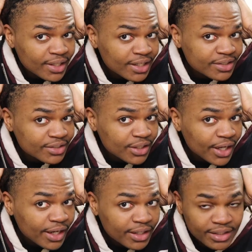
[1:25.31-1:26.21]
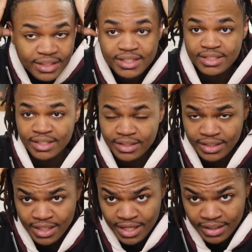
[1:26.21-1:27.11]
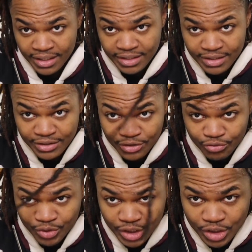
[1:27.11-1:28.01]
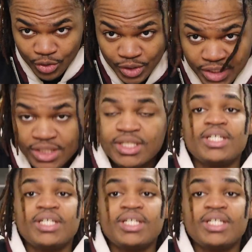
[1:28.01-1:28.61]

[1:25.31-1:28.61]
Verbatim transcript: Nice little haircut setting, nice little retwist